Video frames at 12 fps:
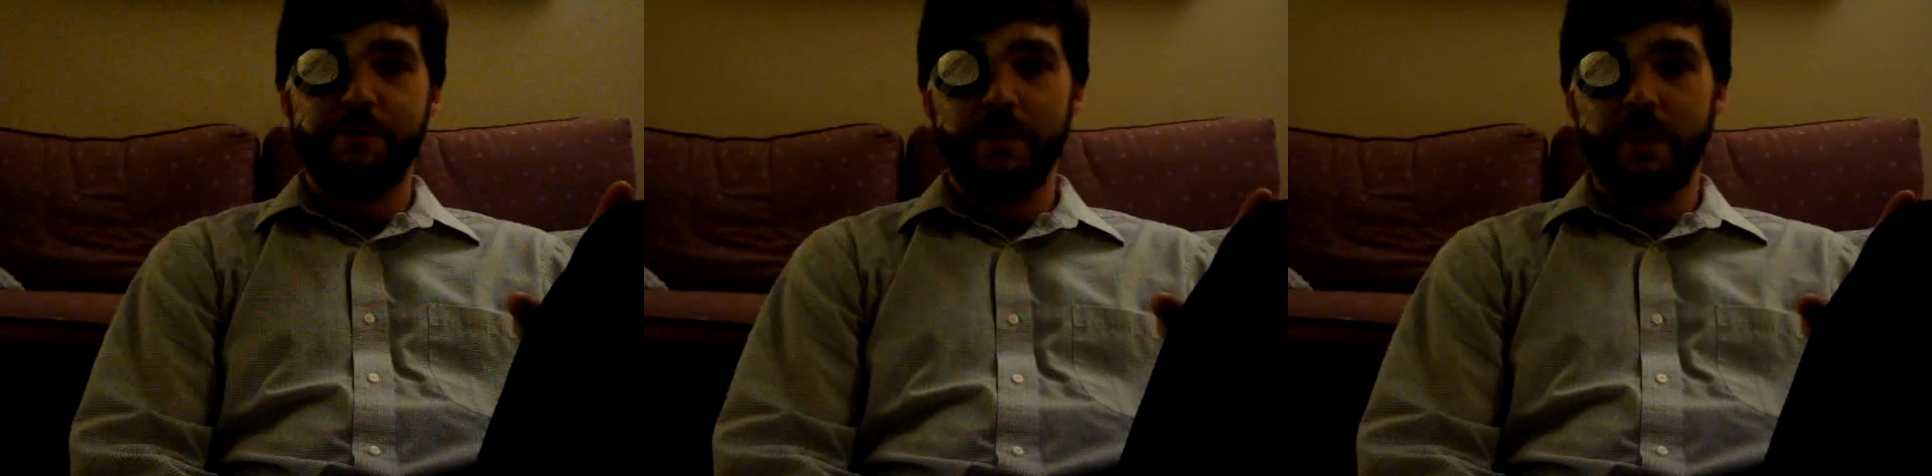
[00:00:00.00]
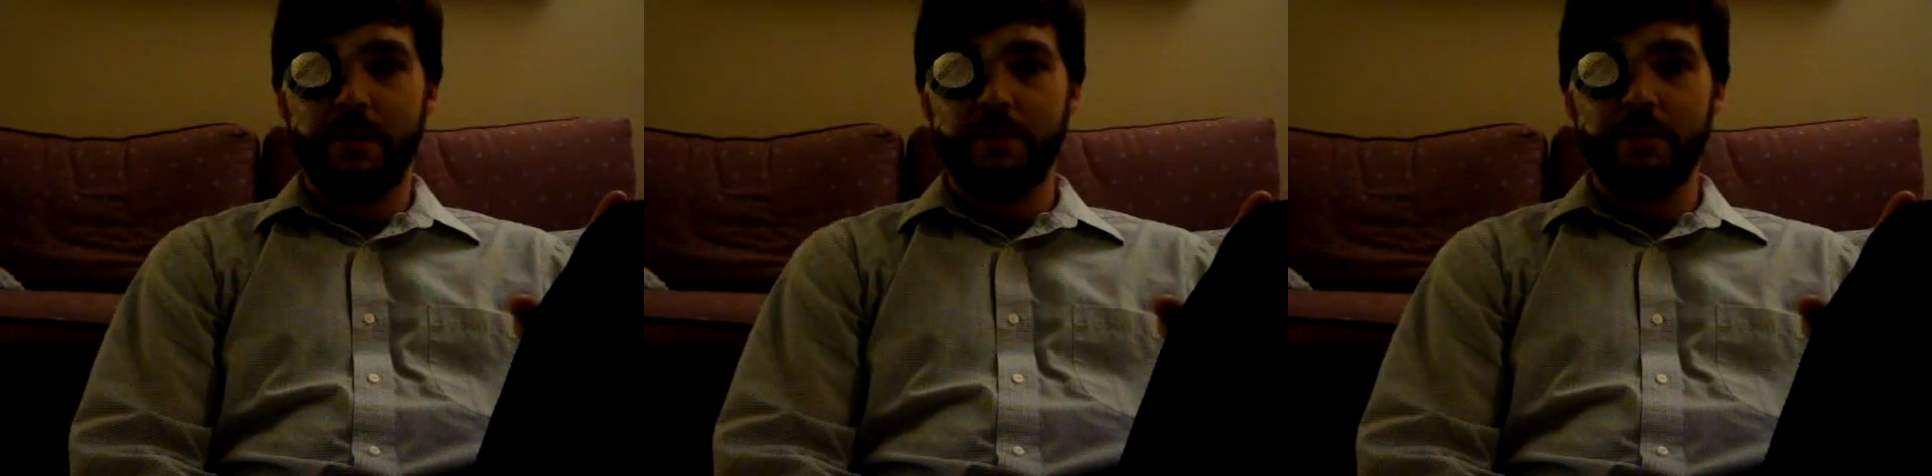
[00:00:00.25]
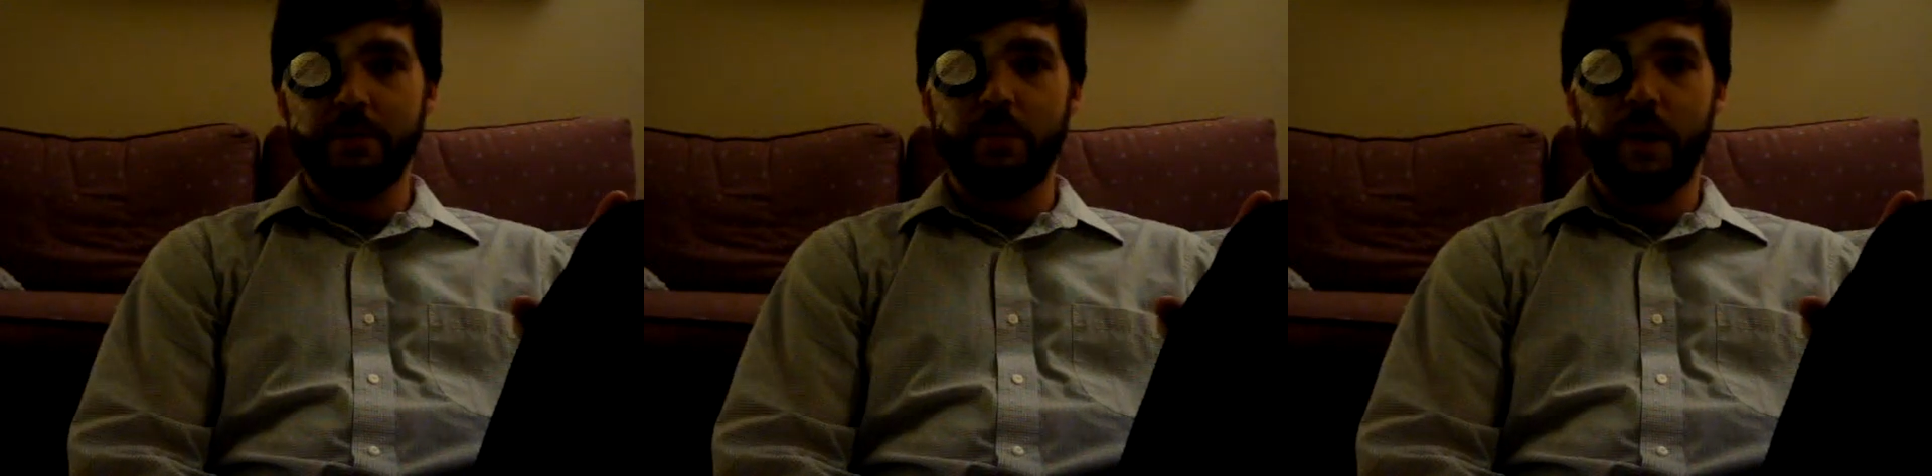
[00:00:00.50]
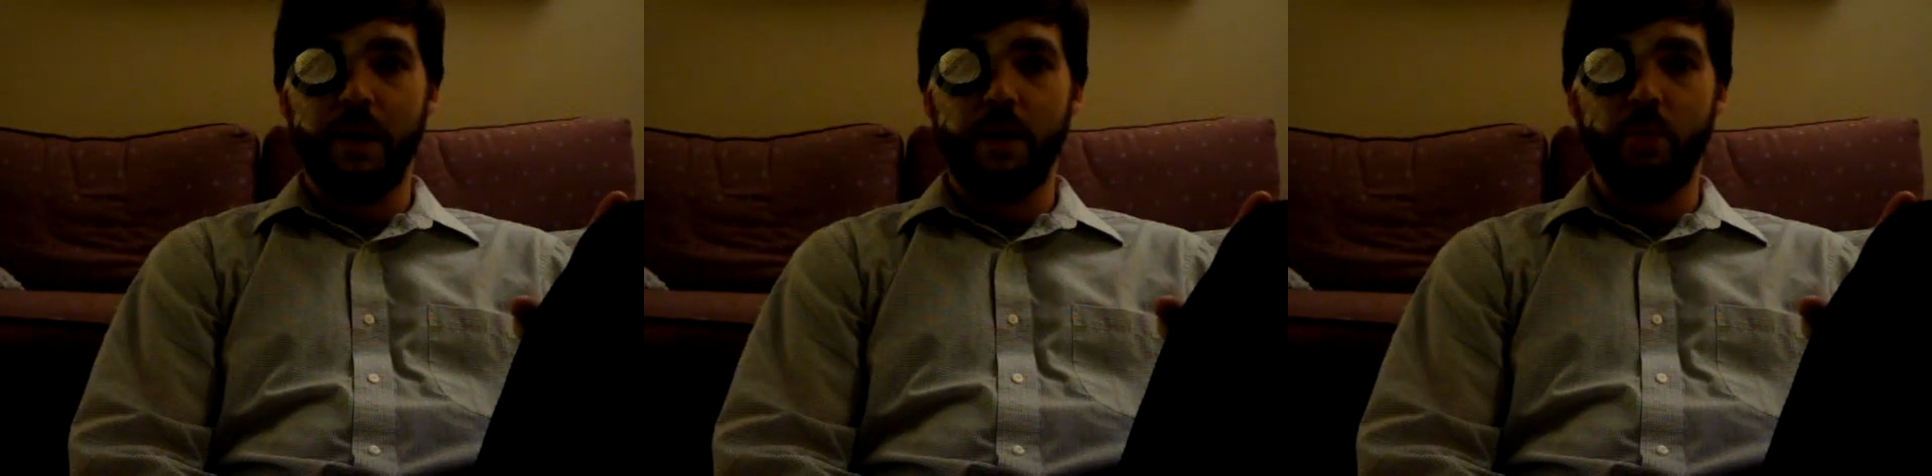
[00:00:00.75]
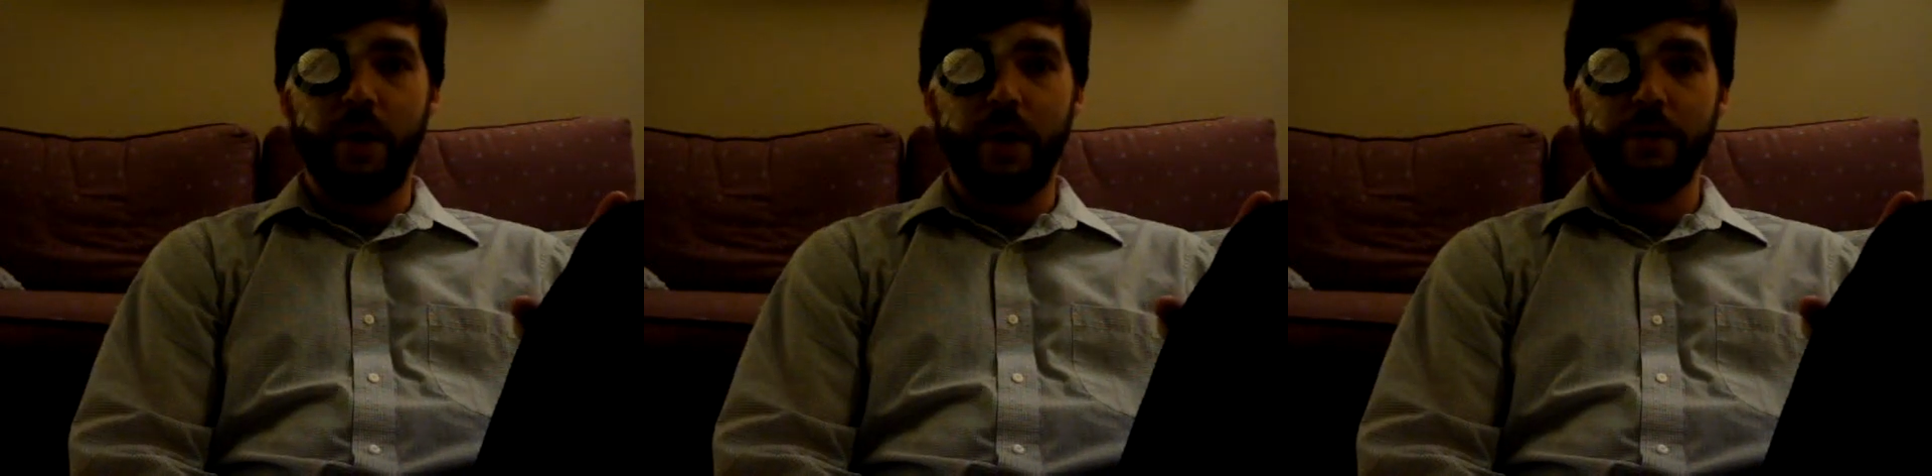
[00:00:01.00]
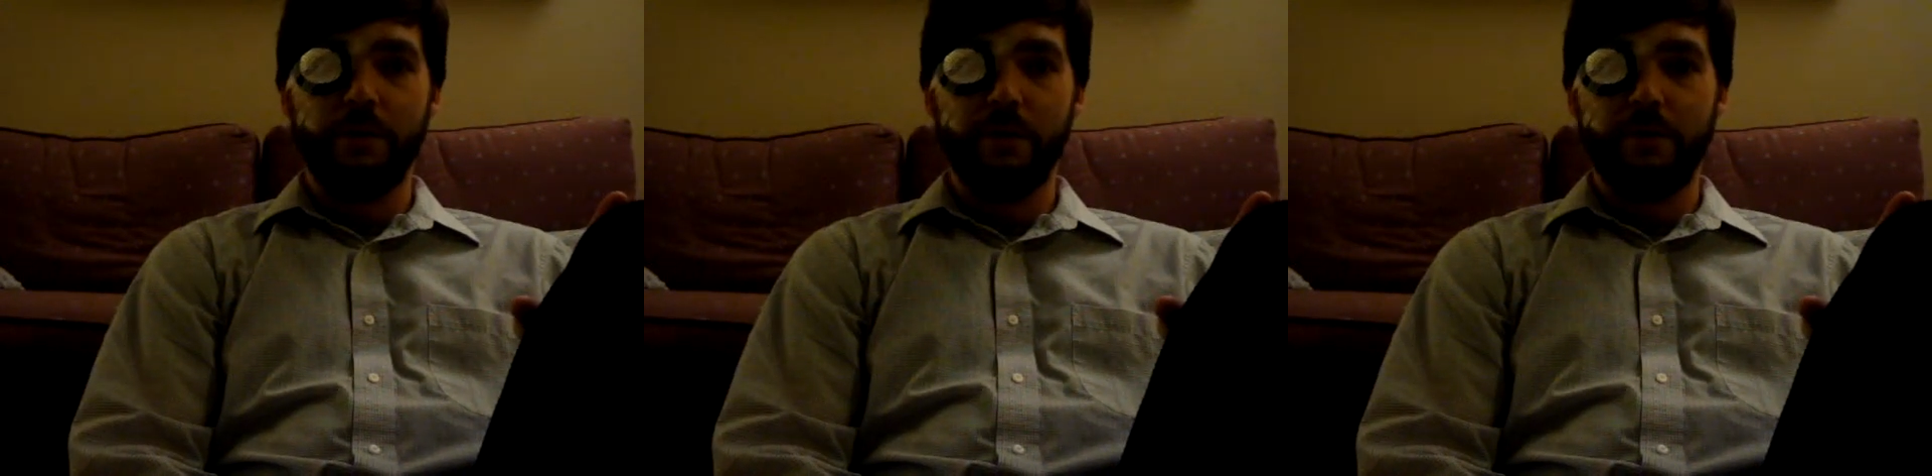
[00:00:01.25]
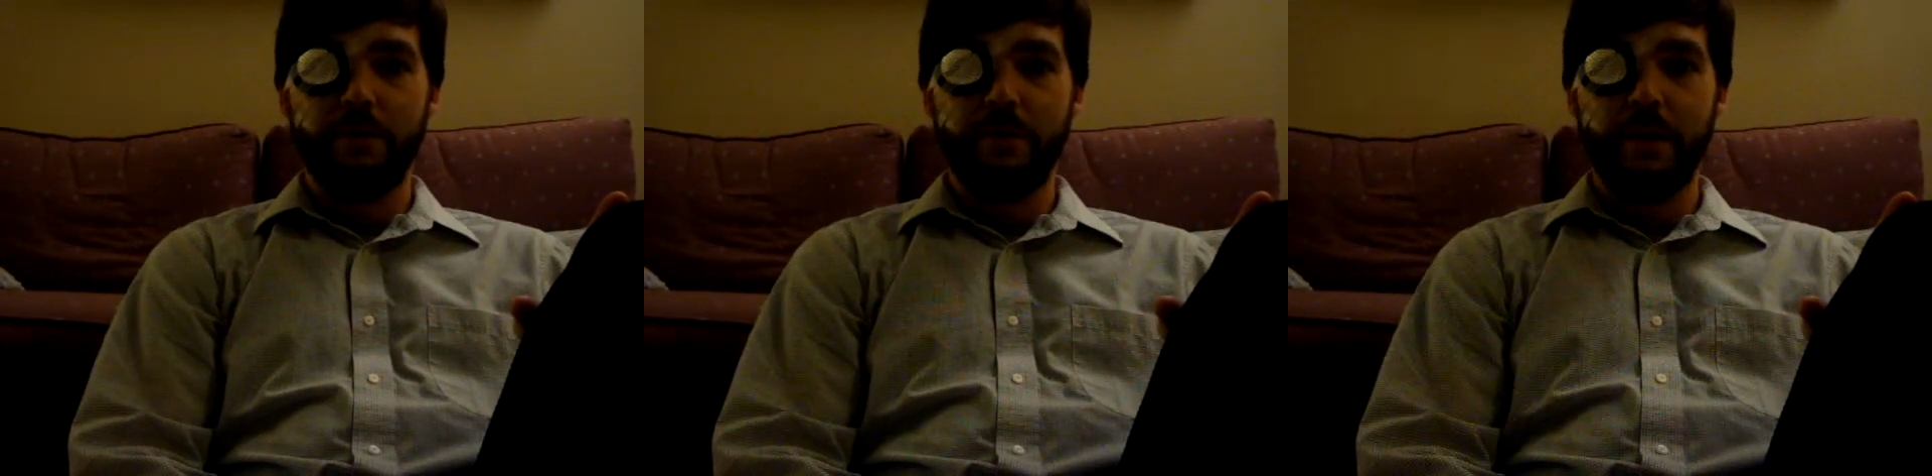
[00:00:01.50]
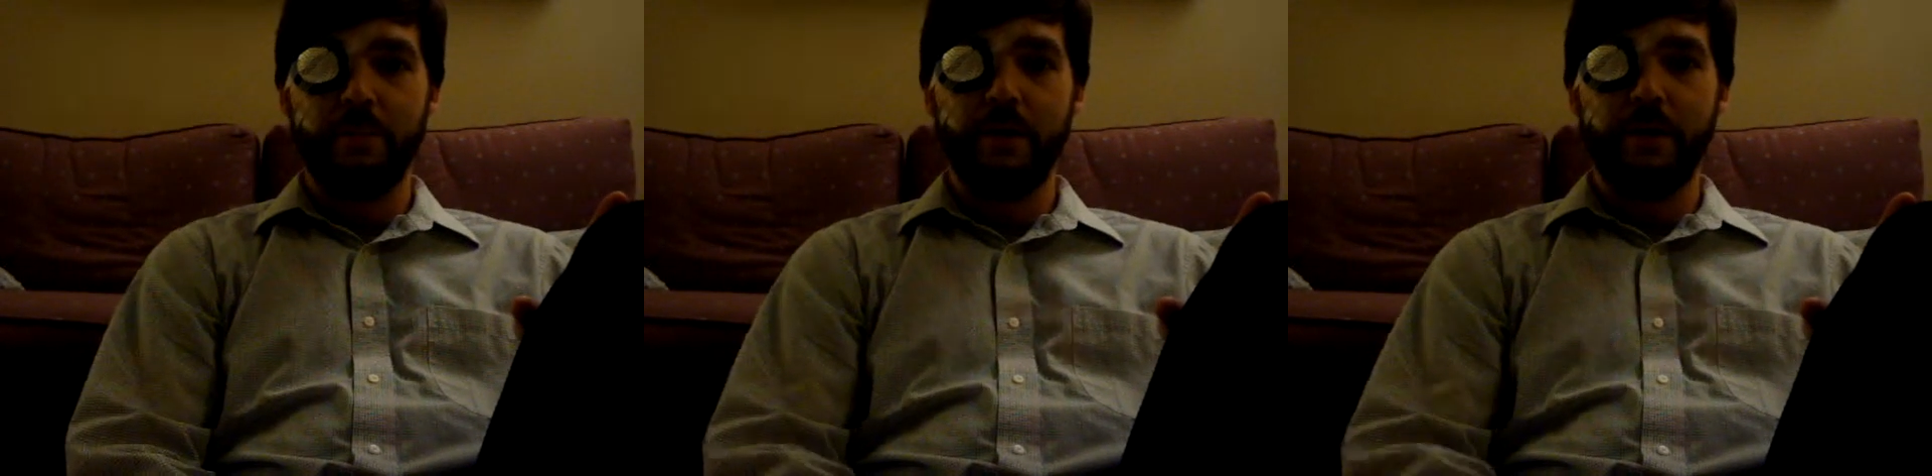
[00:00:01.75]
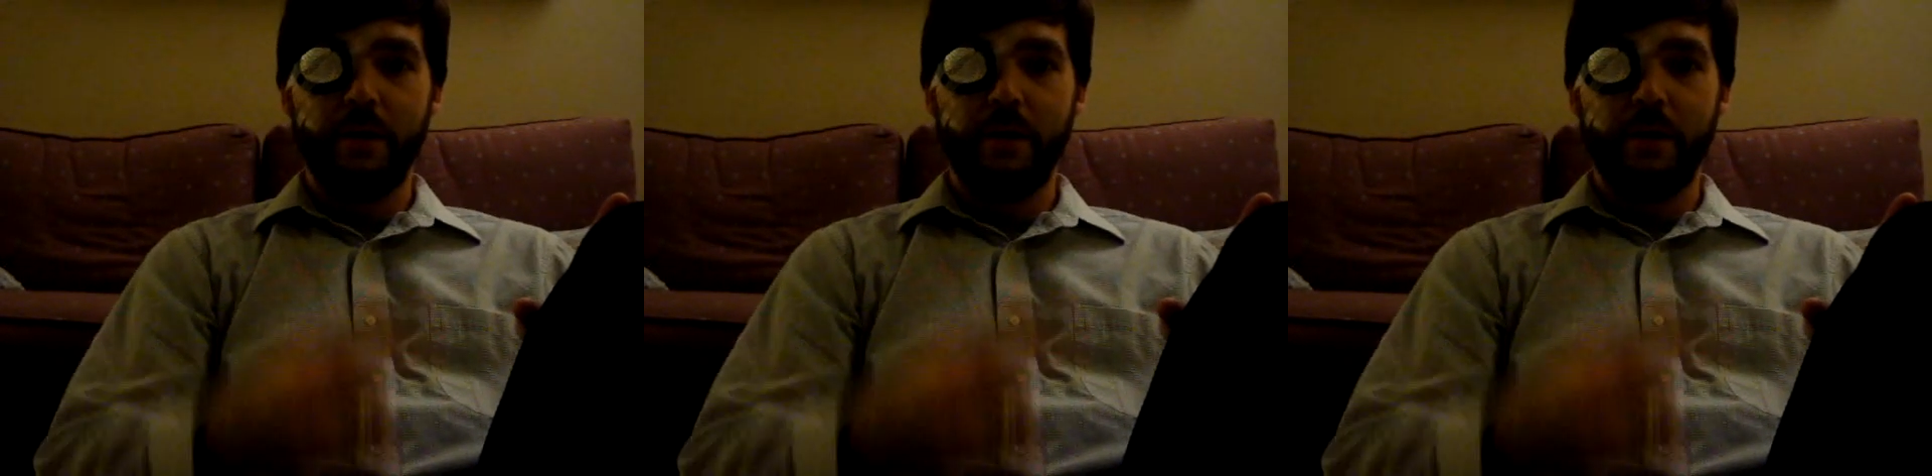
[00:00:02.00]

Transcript: minutes, and while you're asleep,